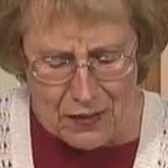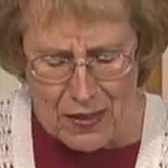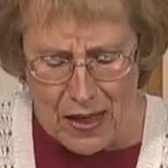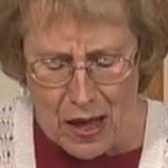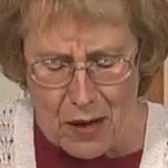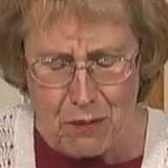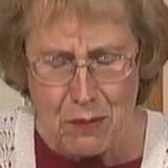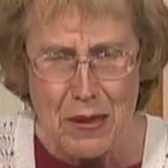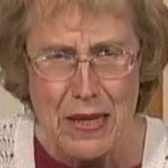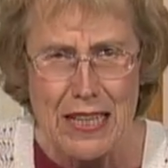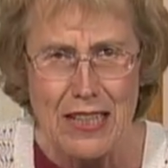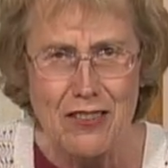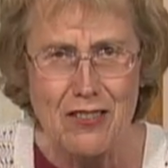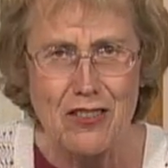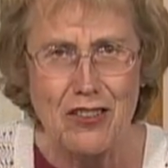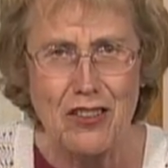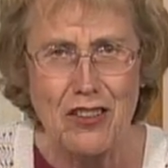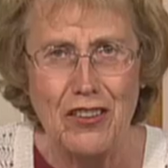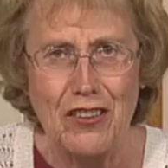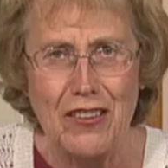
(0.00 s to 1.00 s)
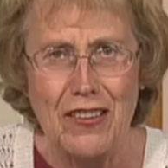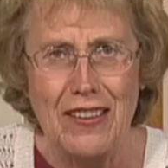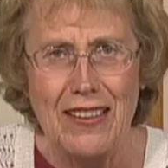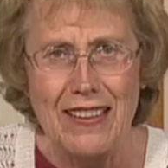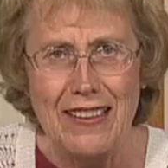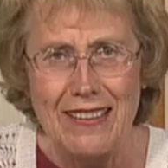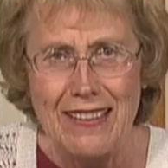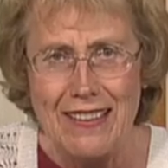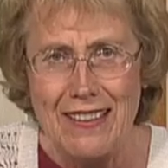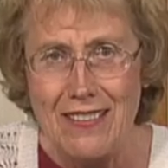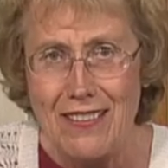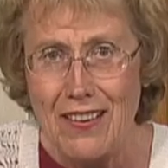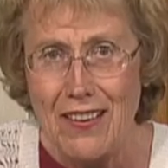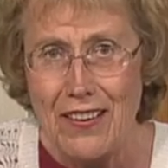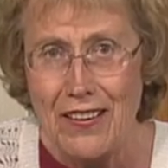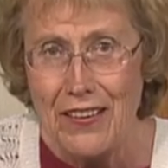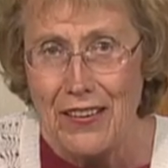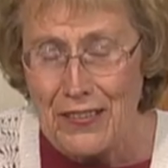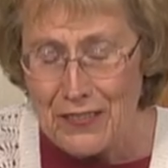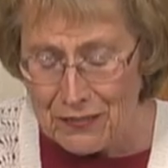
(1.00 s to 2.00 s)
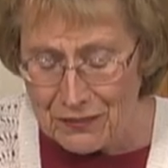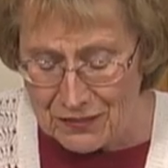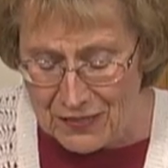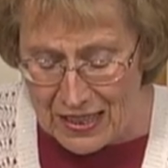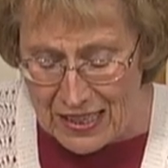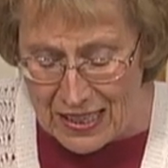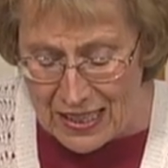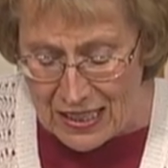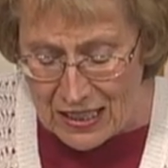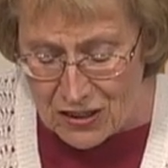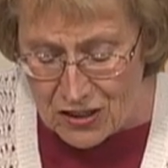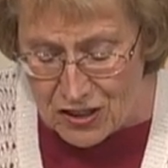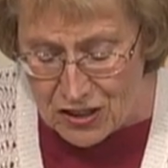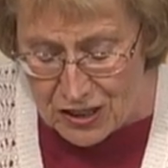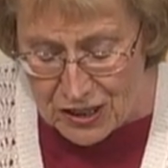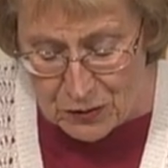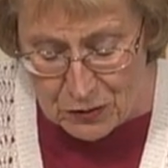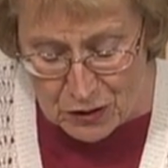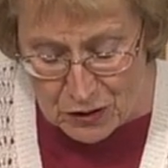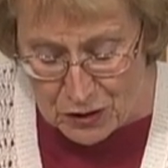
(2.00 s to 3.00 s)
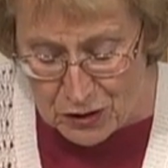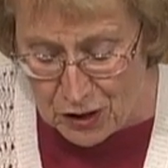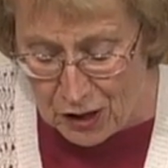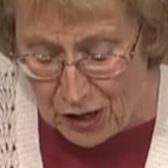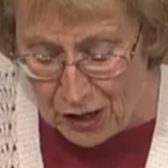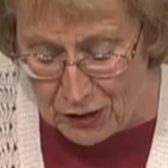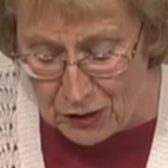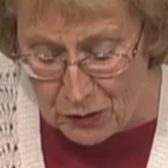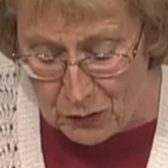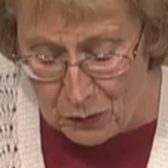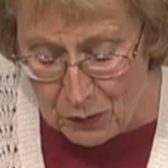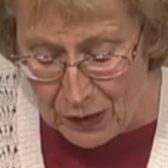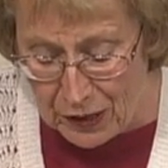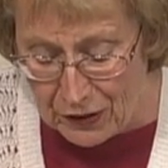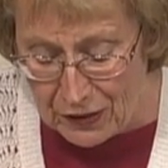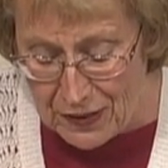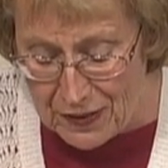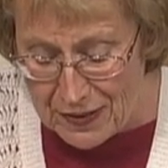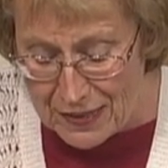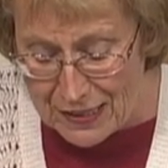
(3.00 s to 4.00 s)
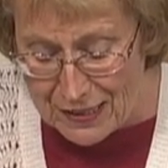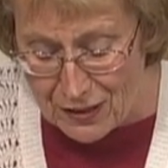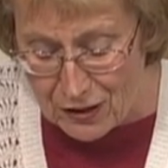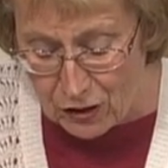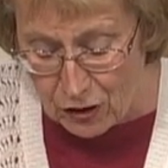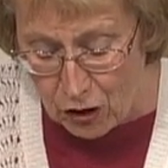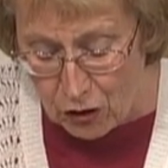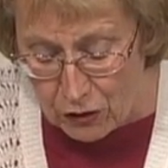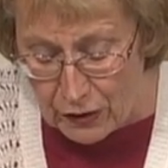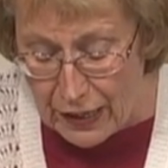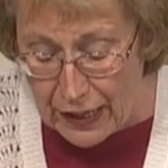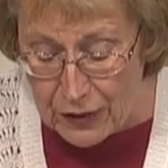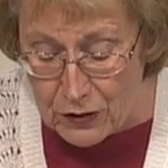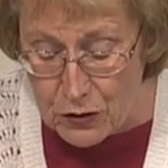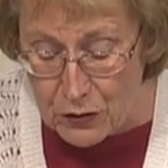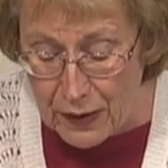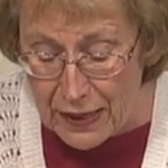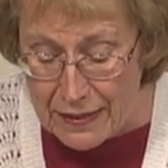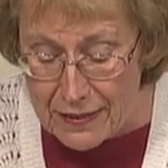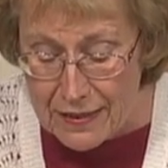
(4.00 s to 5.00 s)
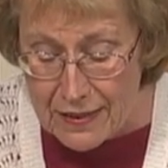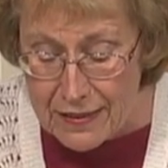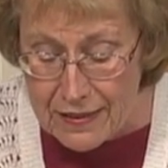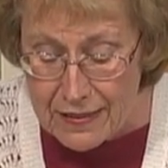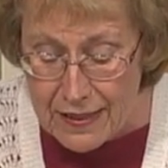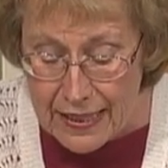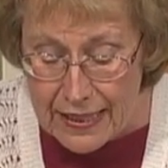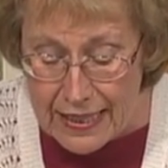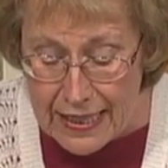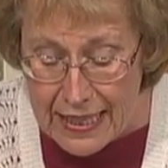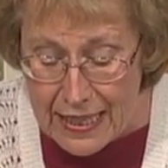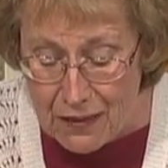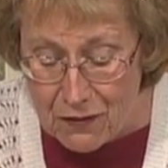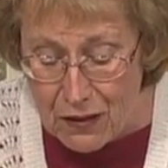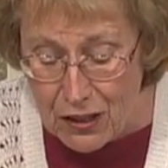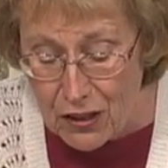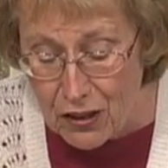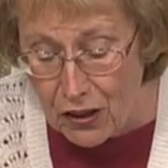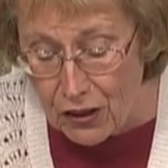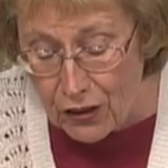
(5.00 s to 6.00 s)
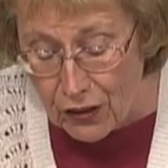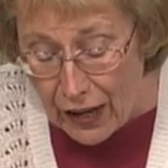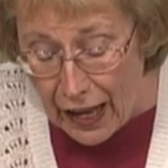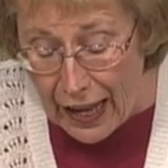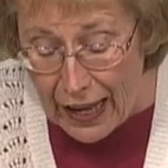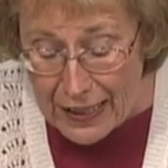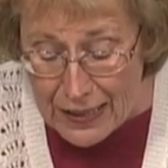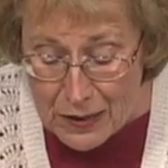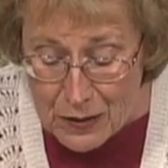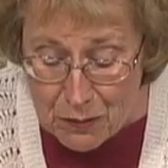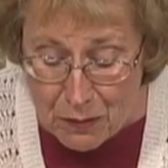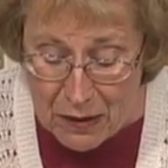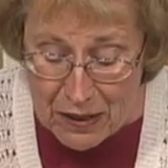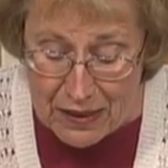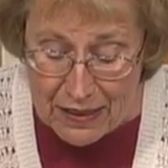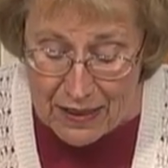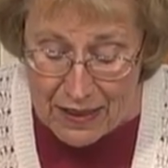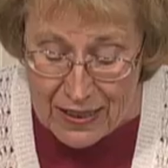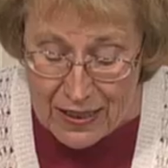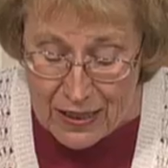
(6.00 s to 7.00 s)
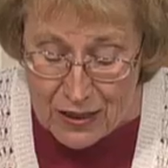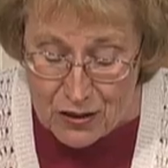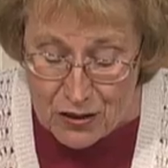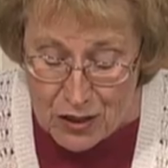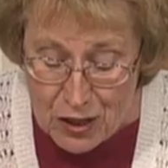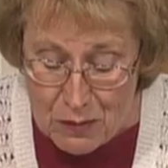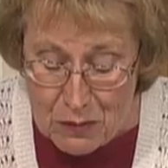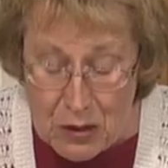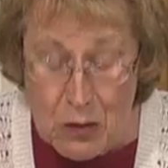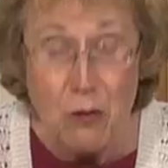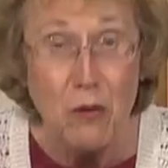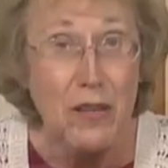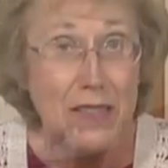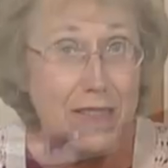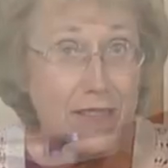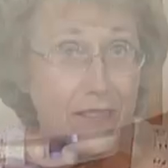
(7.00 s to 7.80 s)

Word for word: at that picture, you know? She started wearing these low-cut dresses that even her husband, Jimmy, was